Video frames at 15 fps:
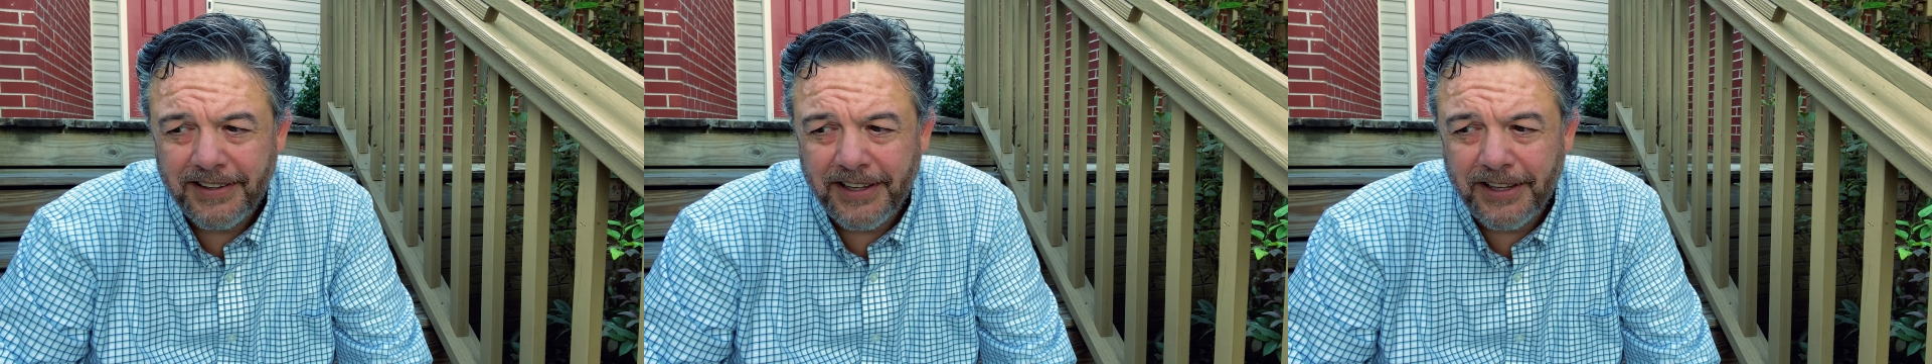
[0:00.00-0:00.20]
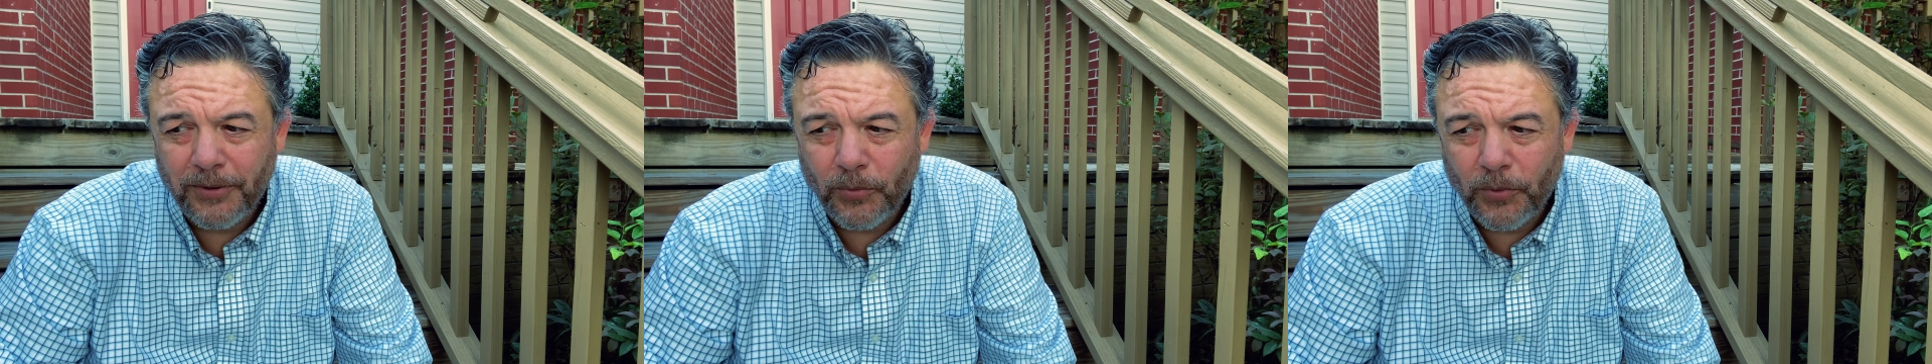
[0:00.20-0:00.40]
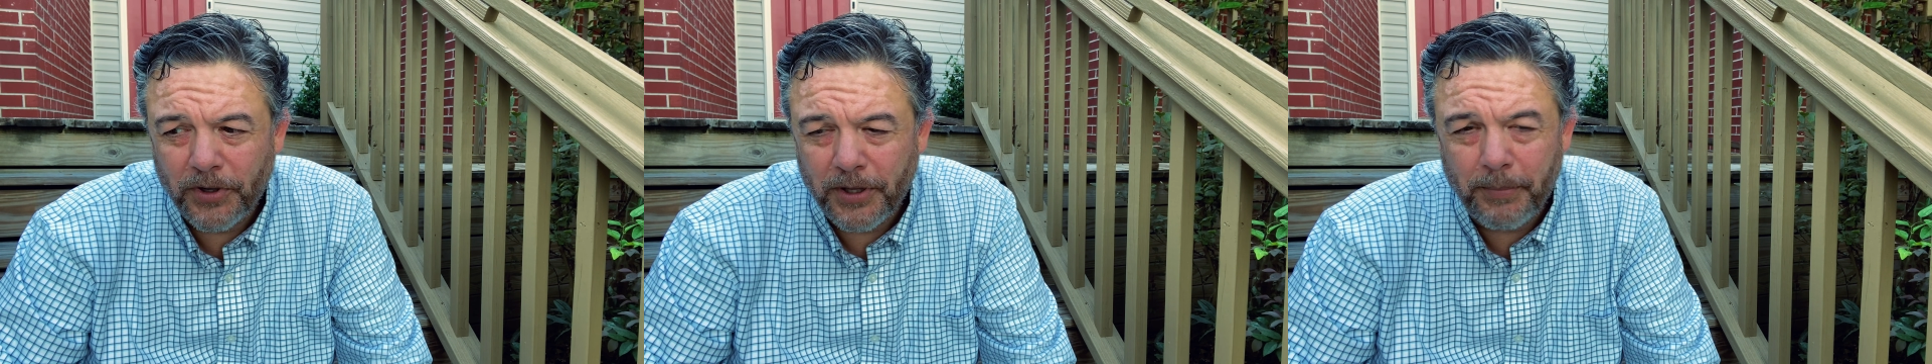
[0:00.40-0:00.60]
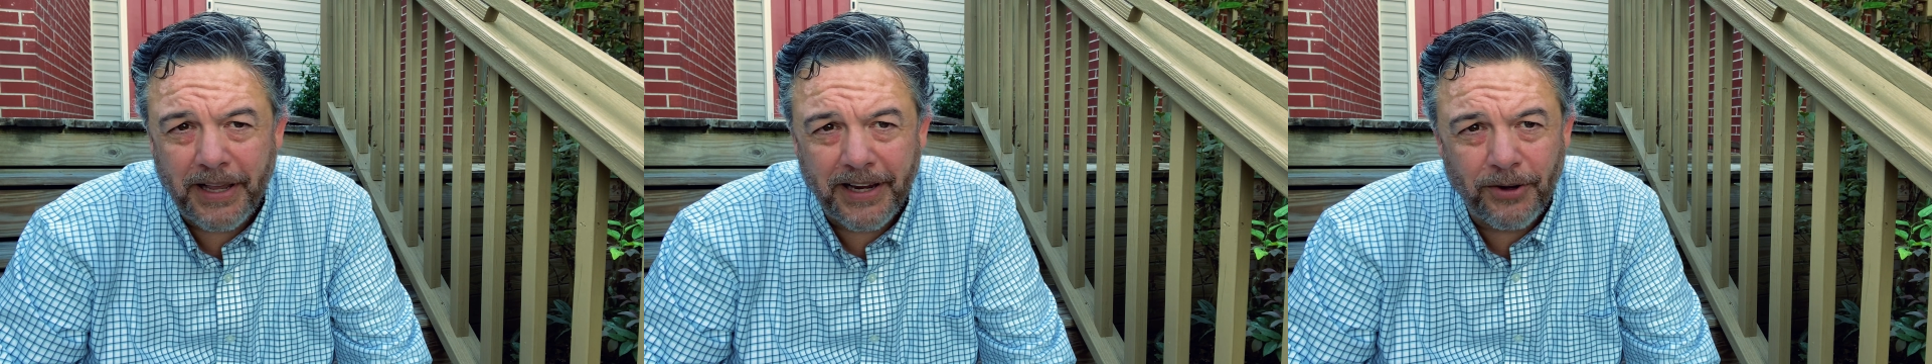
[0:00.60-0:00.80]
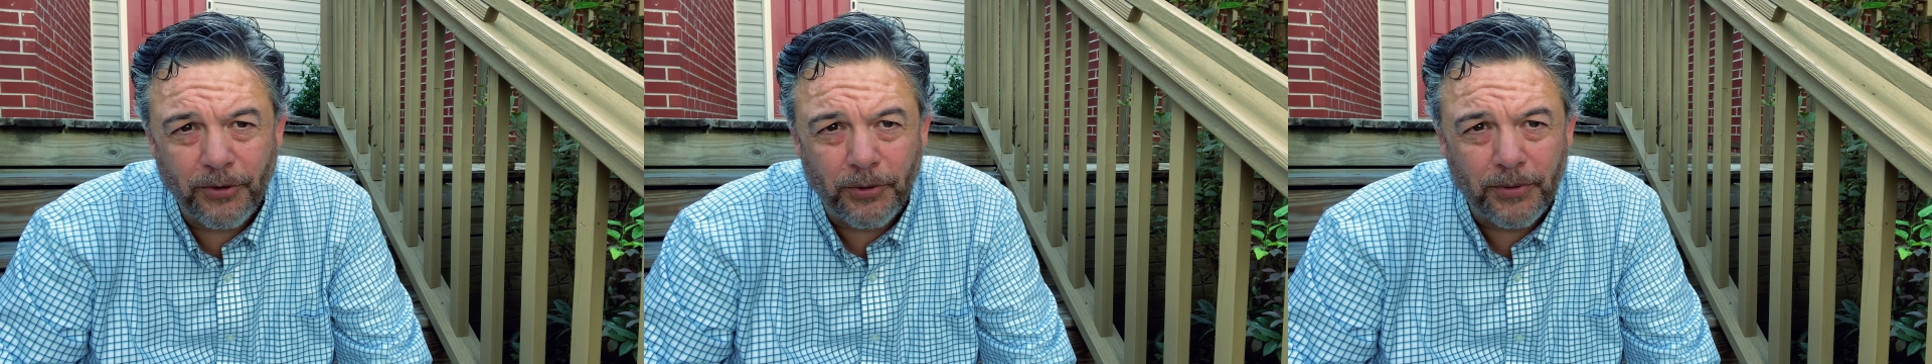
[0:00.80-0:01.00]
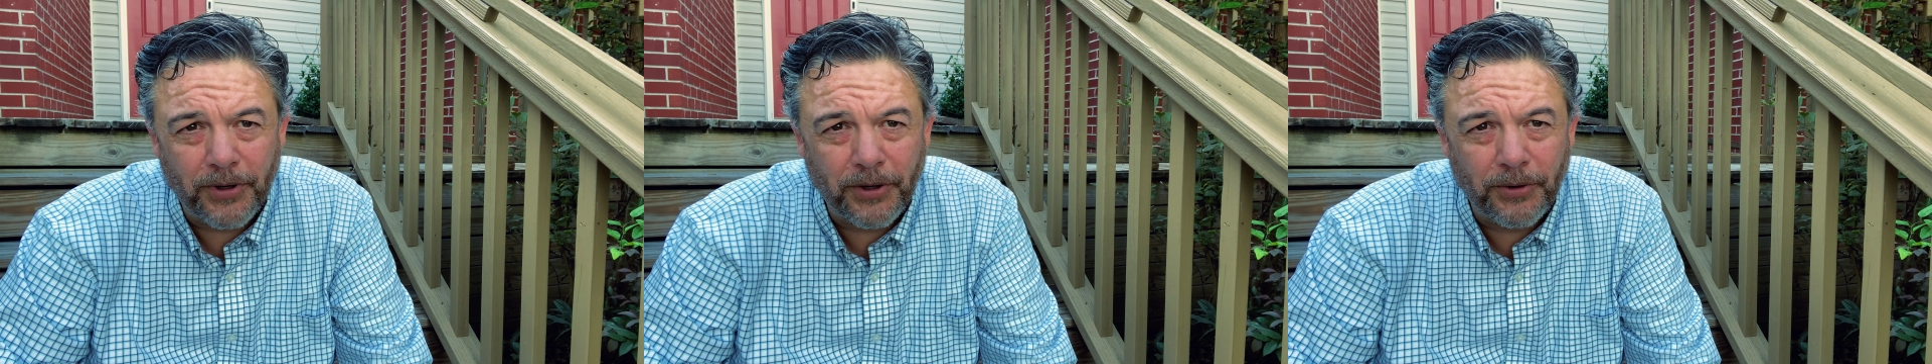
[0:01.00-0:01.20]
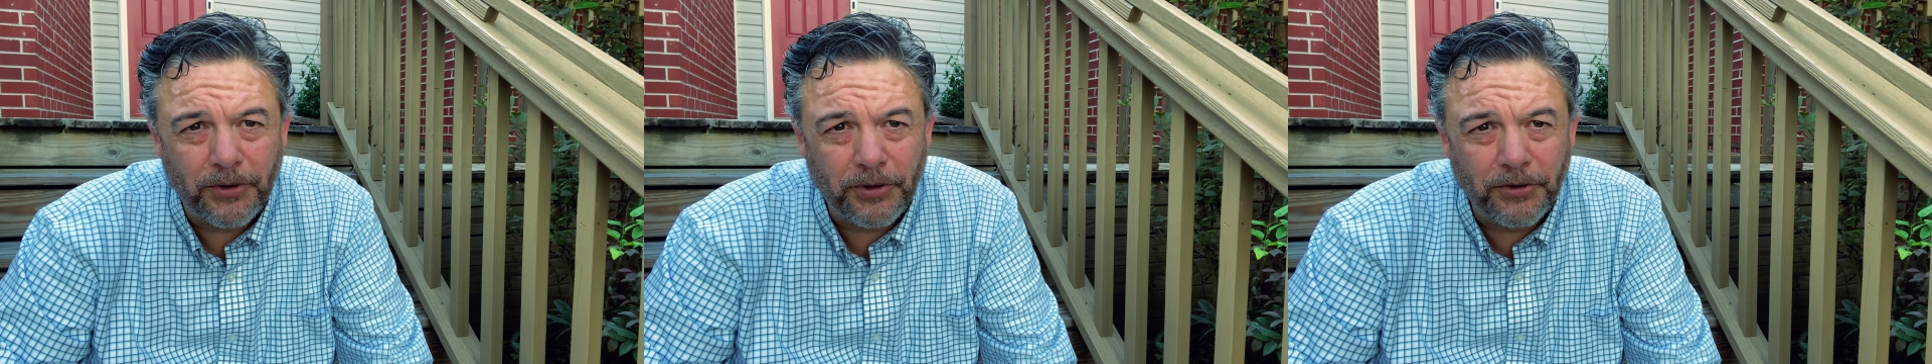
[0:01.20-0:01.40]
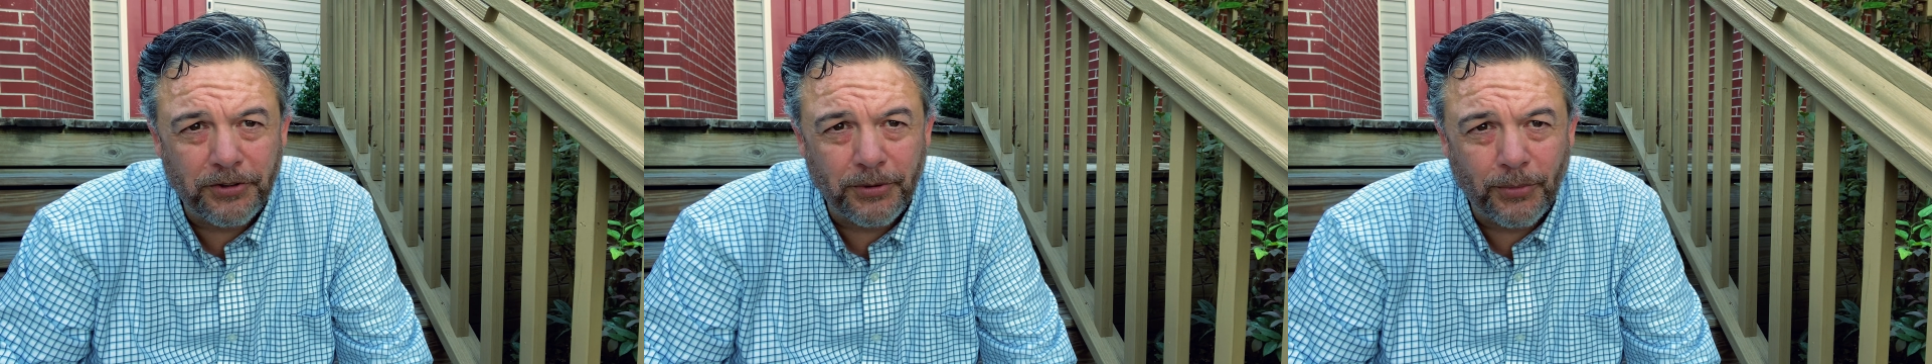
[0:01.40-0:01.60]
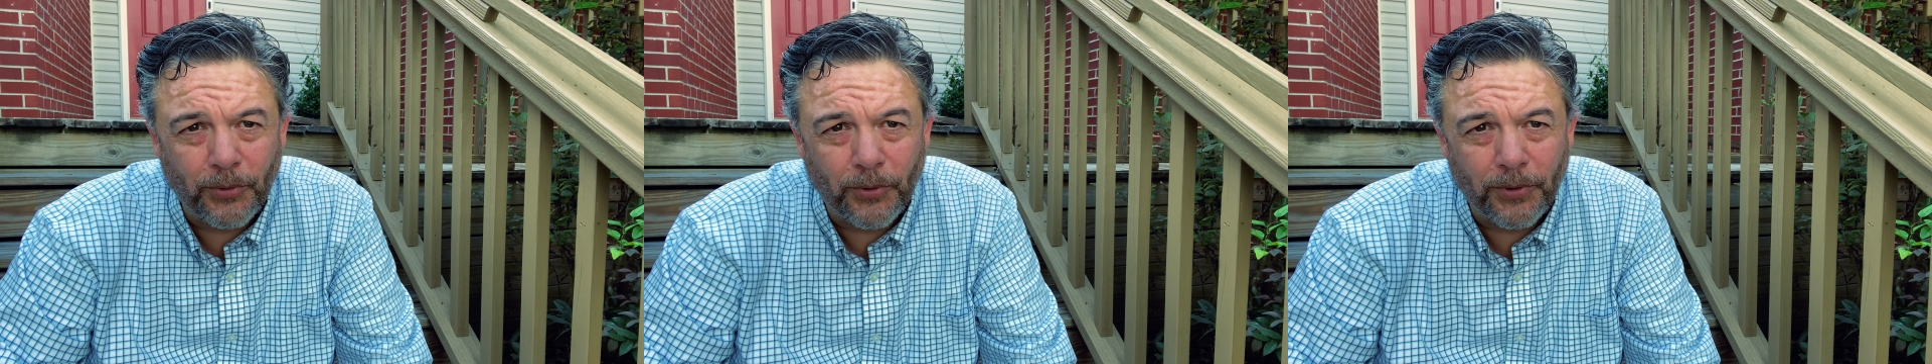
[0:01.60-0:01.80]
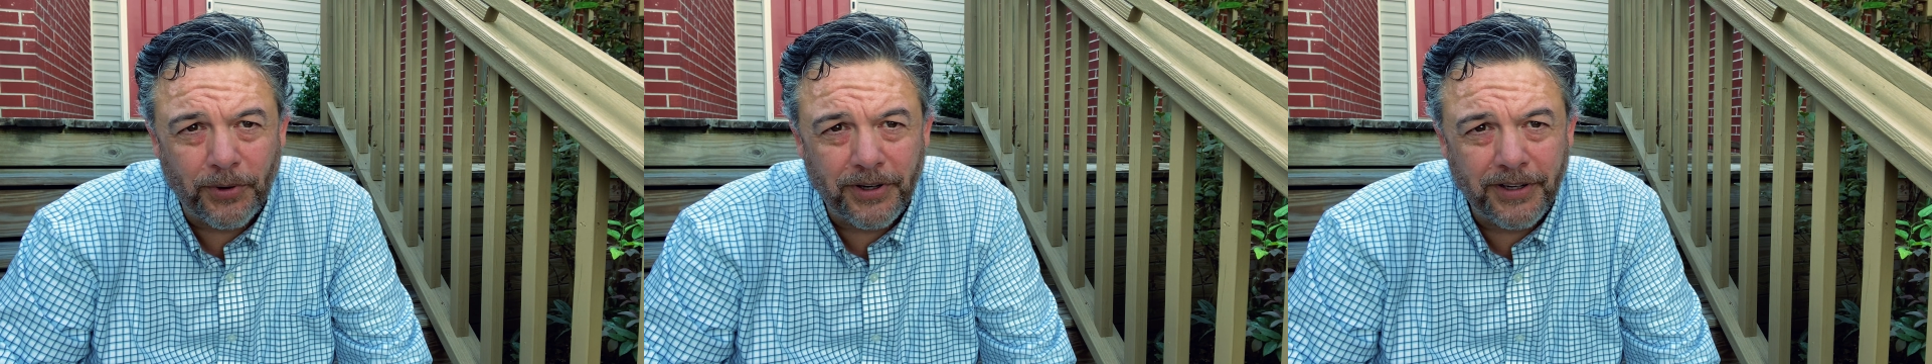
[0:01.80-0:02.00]
and we'll get back on the road and do some
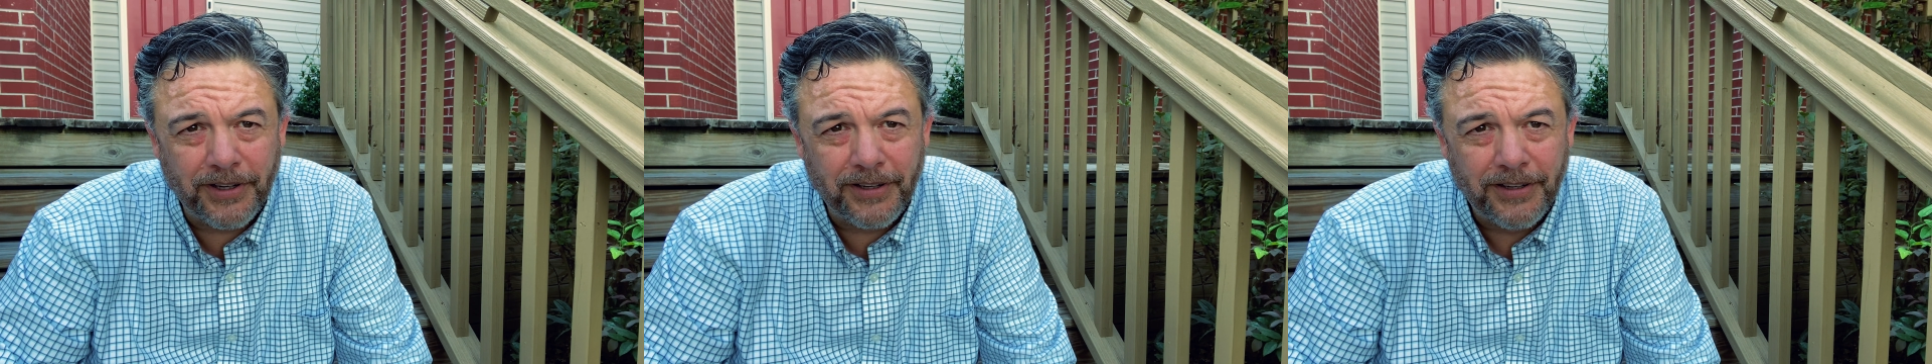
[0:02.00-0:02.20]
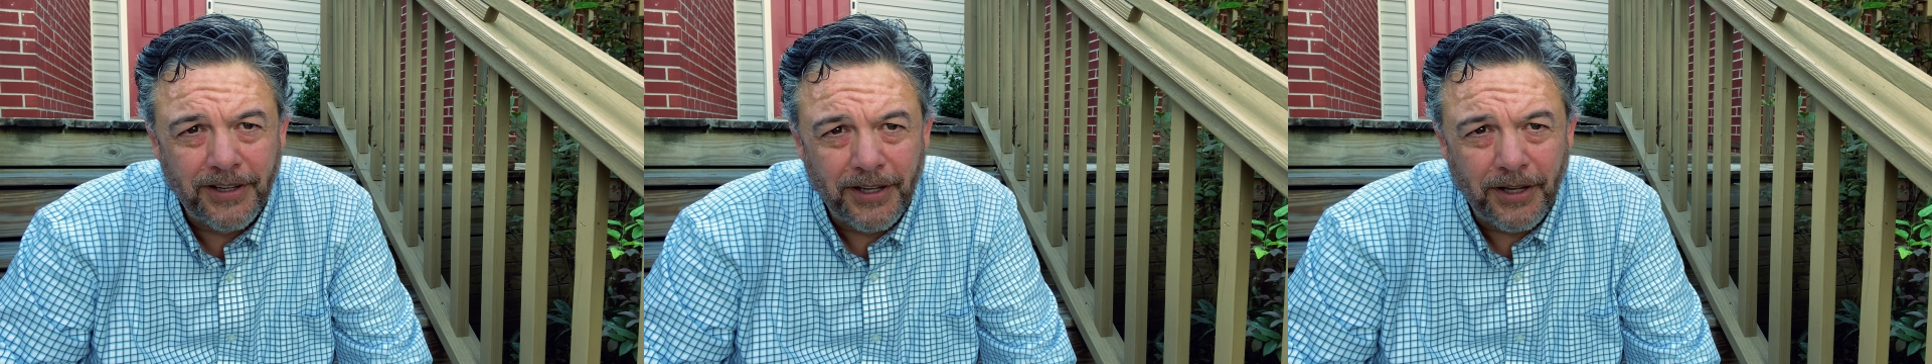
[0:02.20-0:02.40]
more